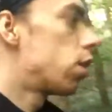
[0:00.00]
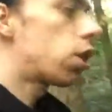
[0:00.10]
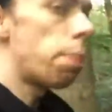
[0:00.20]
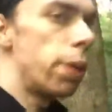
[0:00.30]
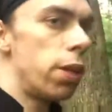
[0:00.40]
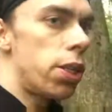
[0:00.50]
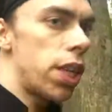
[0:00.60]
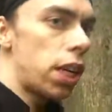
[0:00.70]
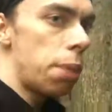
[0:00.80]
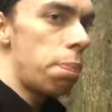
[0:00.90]
Stop being a
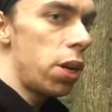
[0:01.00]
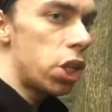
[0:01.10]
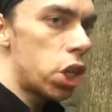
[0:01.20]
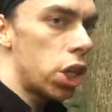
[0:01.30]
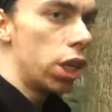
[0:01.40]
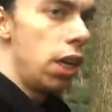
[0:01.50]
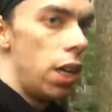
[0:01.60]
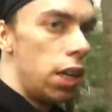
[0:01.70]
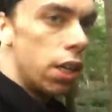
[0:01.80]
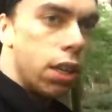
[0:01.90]
sucky bitch.
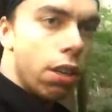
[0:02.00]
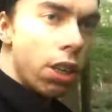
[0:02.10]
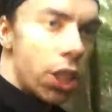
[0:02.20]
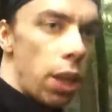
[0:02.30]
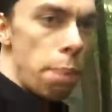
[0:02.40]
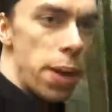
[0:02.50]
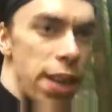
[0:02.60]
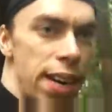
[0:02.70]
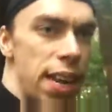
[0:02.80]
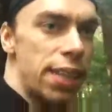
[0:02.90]
Stop being
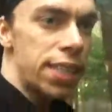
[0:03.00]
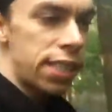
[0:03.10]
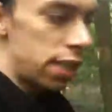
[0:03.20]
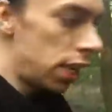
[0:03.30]
an ins-